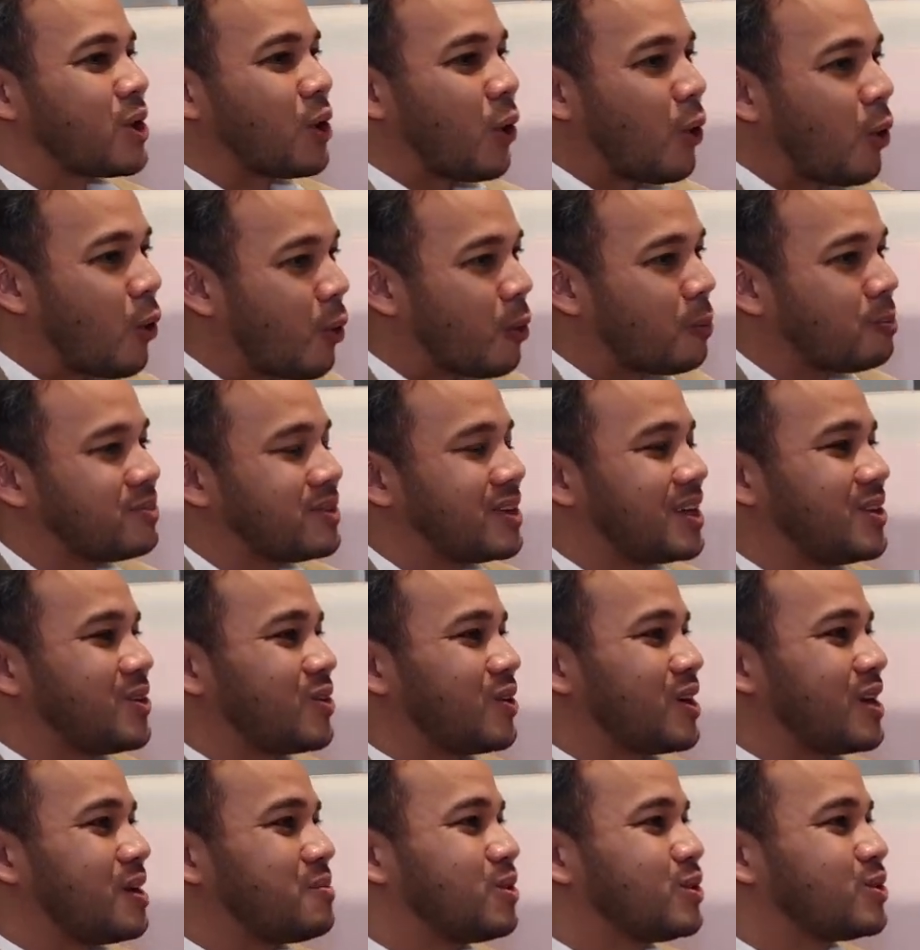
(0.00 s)
We hope that
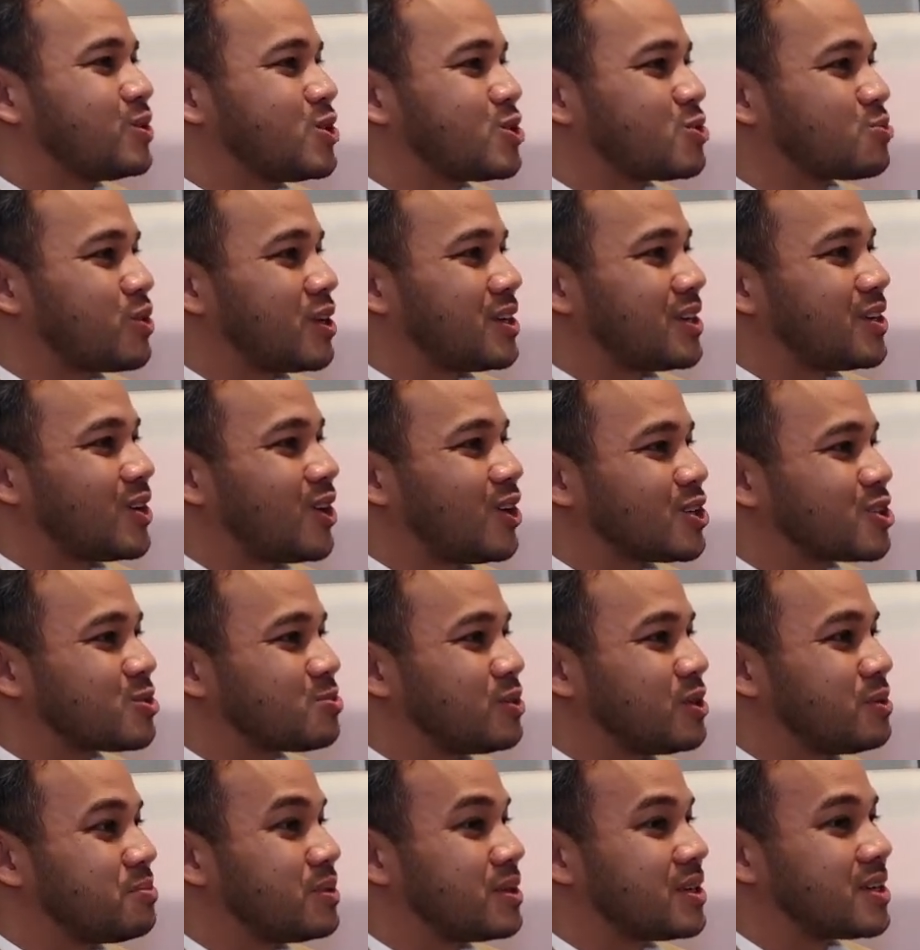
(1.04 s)
you're able to spread the
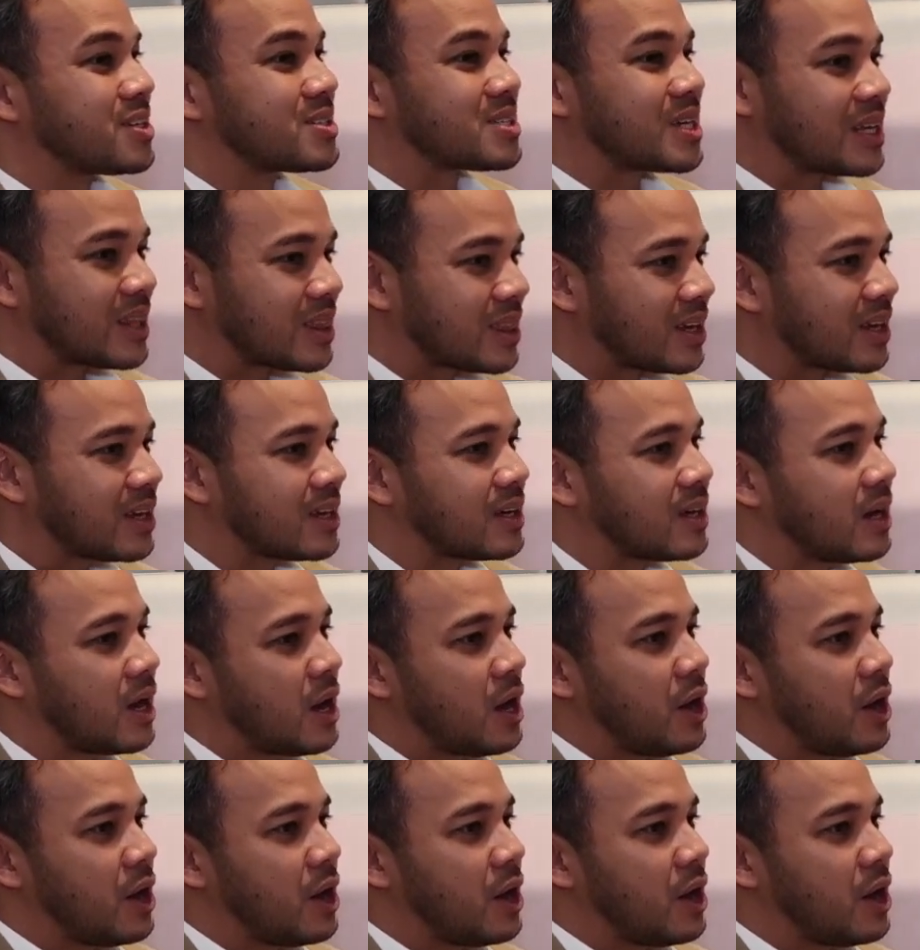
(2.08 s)
gospel, because I think